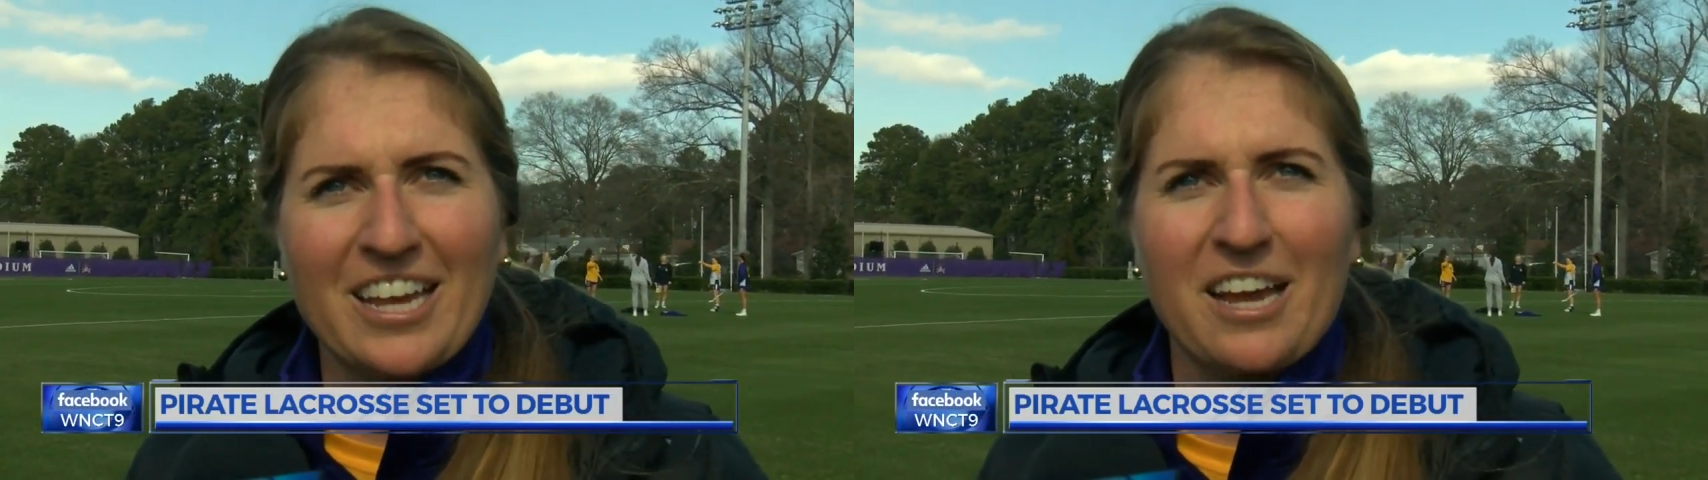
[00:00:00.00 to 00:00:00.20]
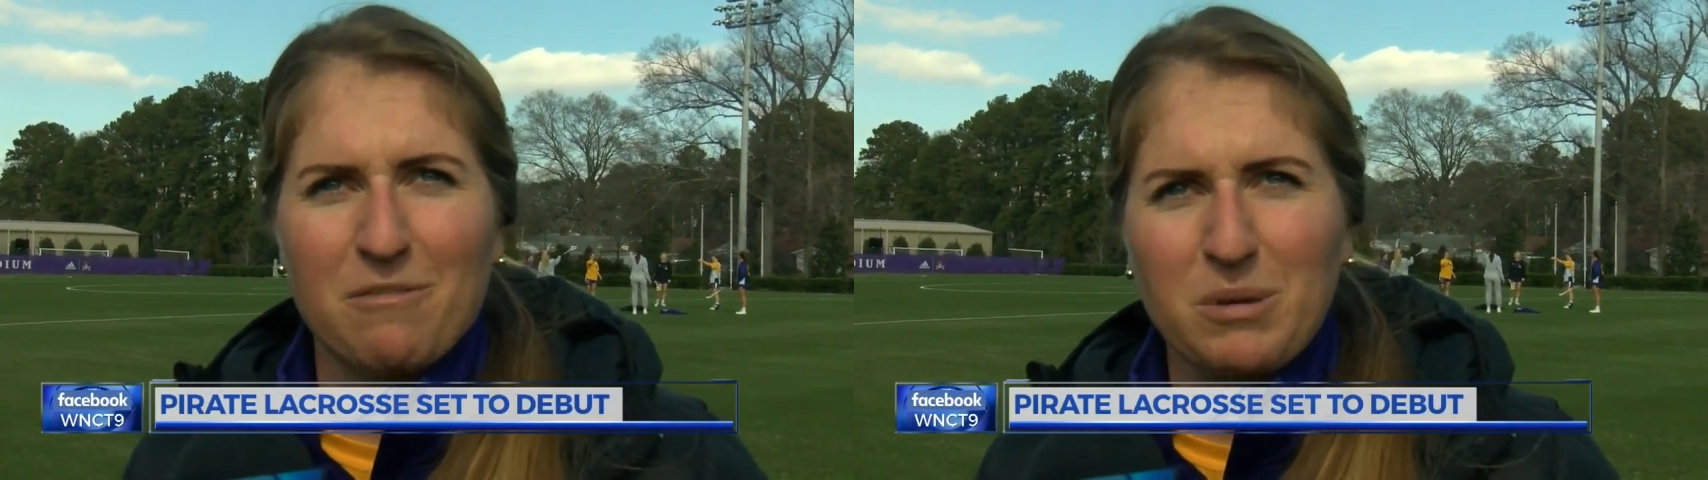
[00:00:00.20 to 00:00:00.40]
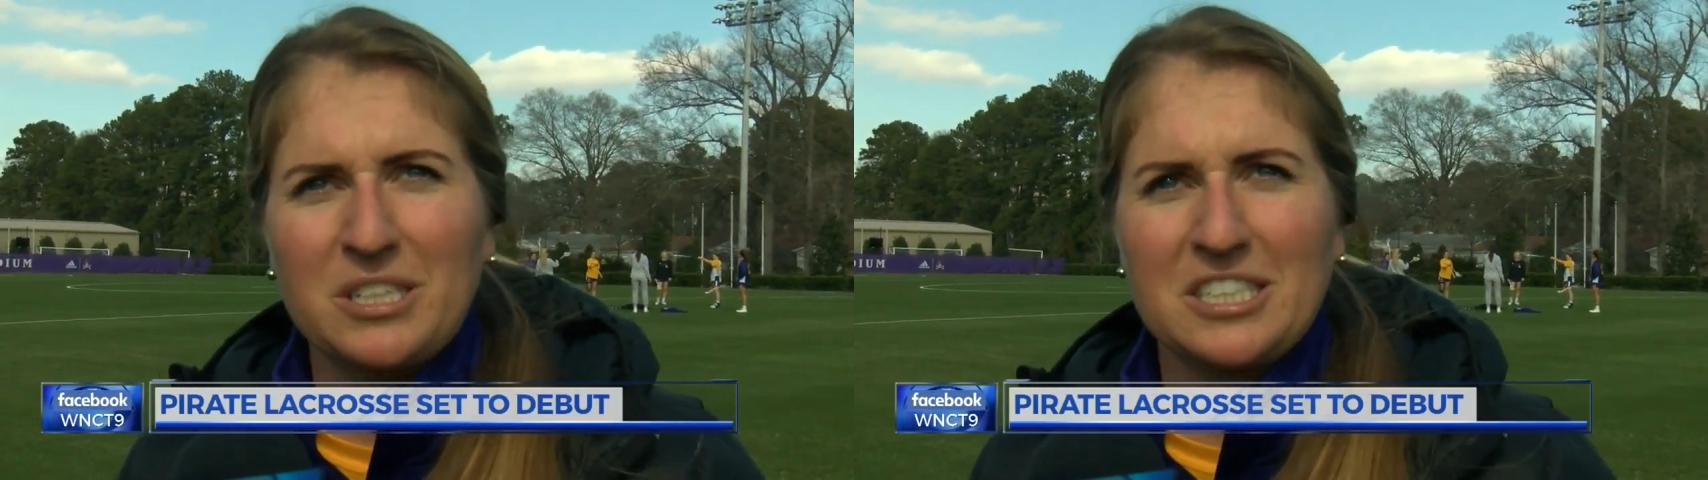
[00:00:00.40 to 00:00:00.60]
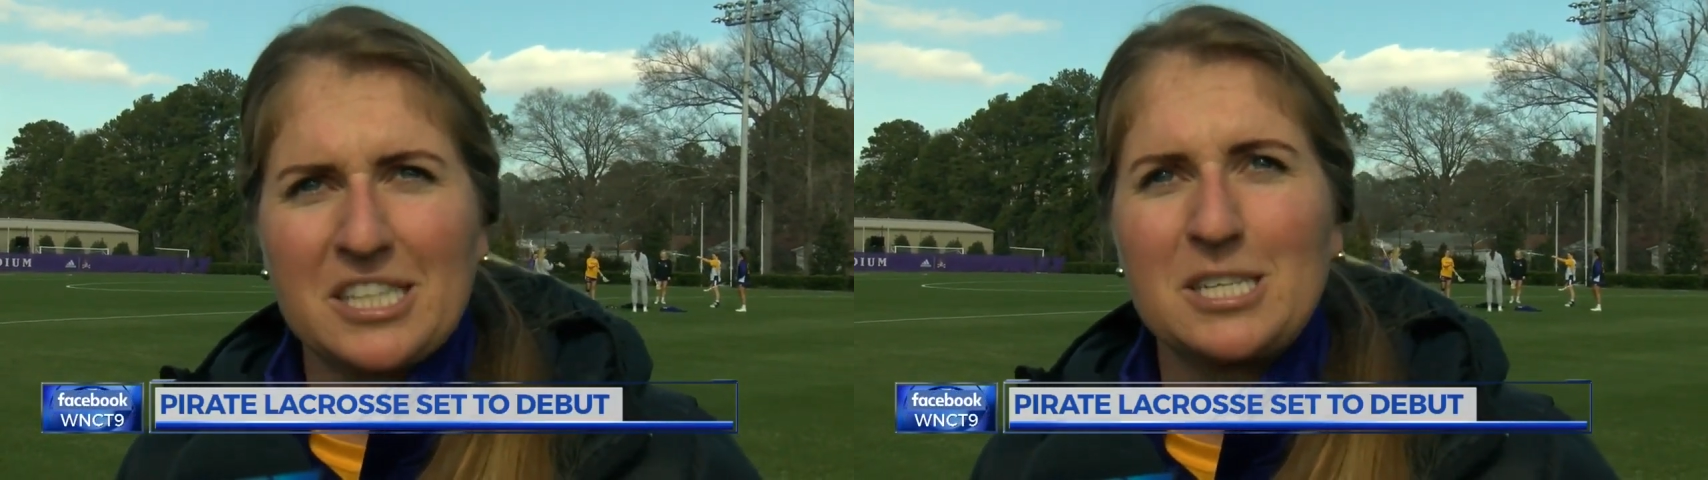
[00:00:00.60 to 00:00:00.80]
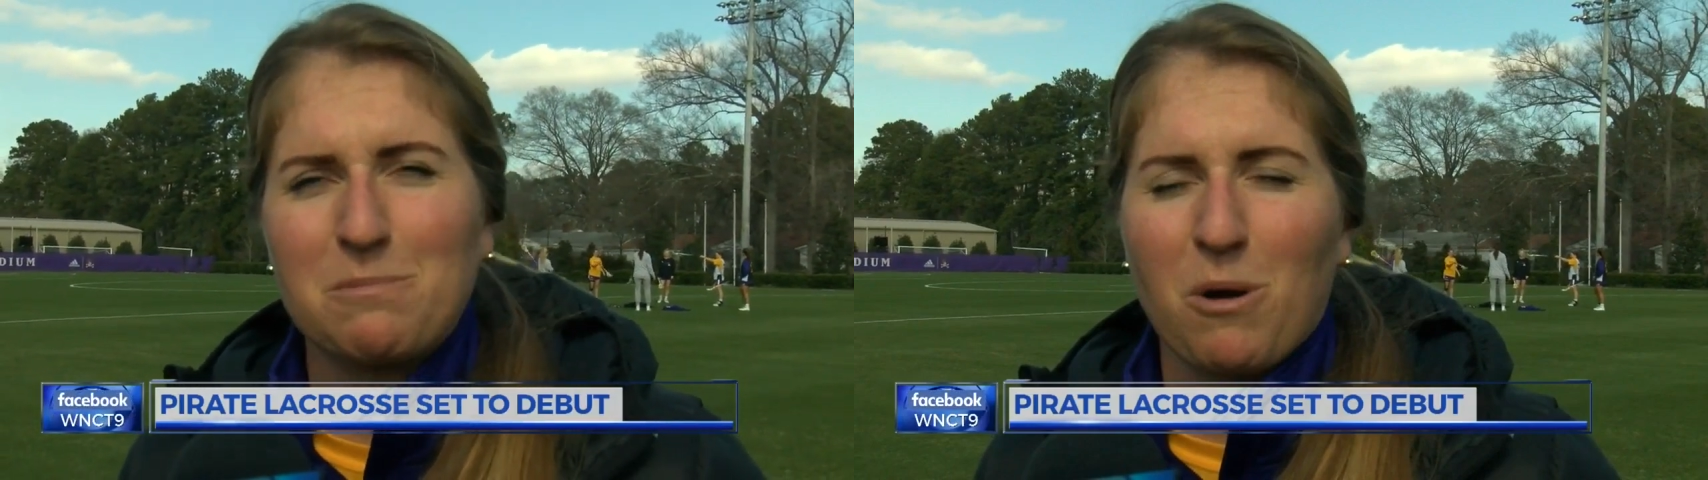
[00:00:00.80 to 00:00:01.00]
kind of building to
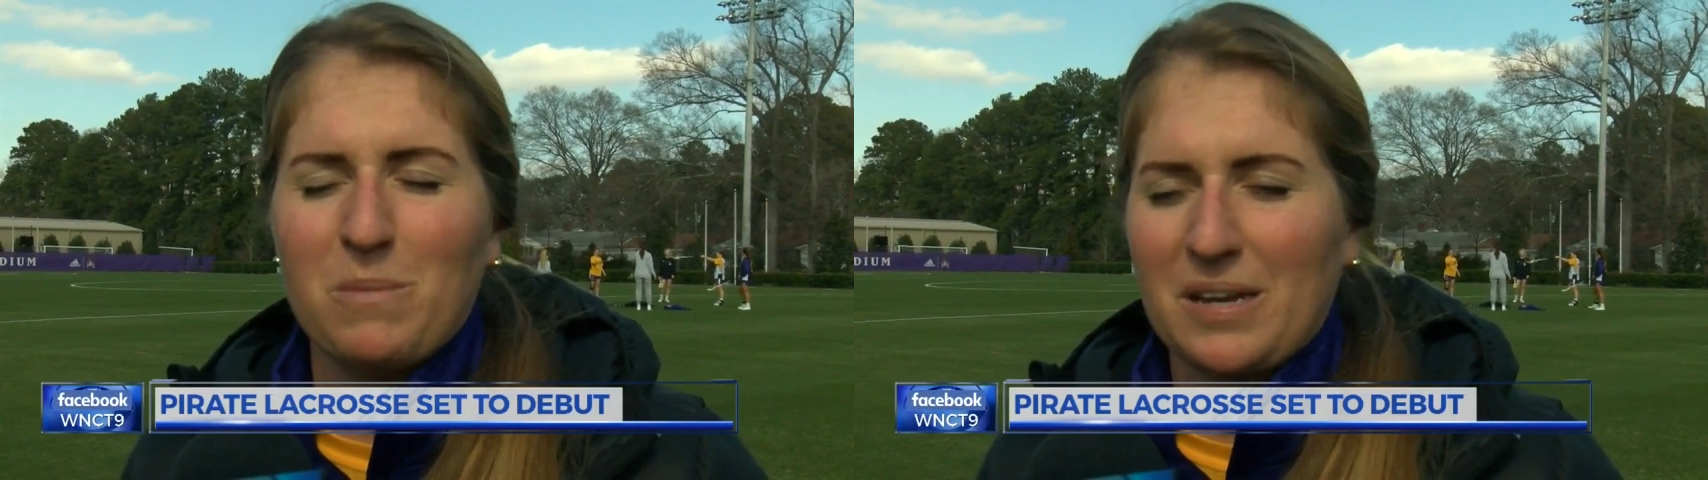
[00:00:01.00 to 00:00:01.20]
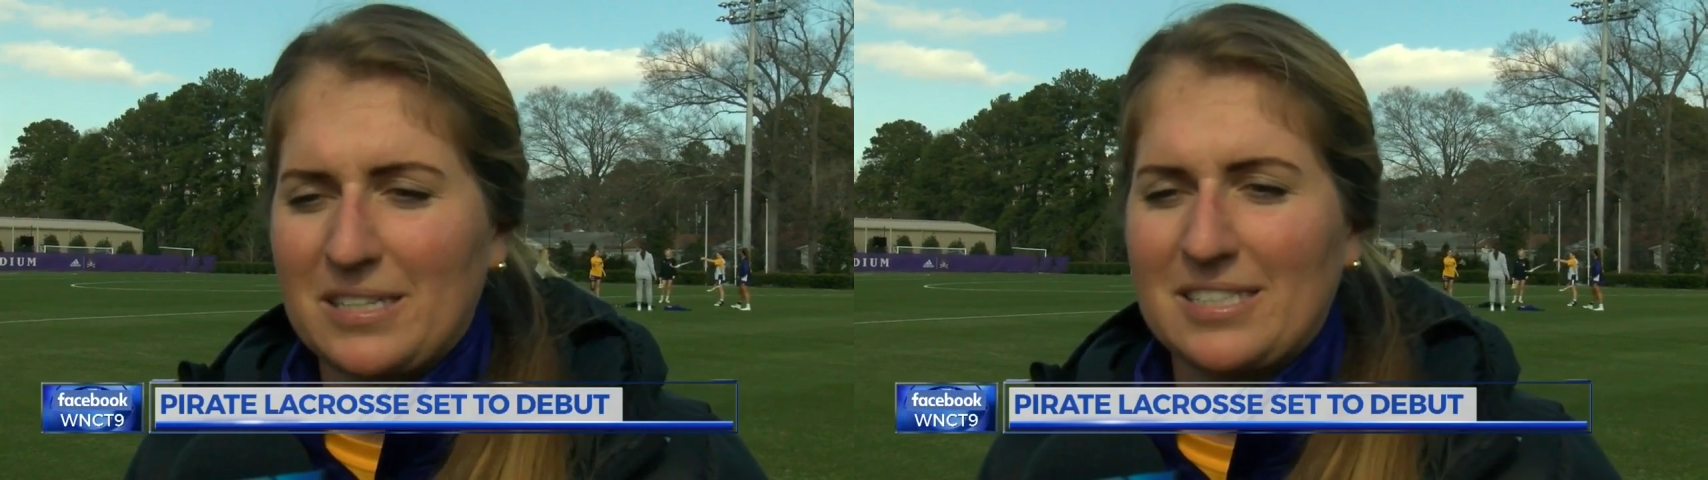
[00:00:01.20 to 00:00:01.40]
this moment.